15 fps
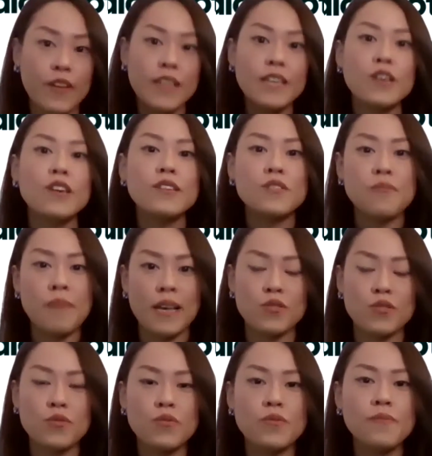finally got into med
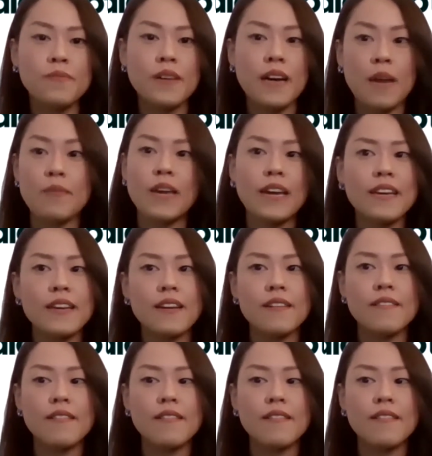school, I mean,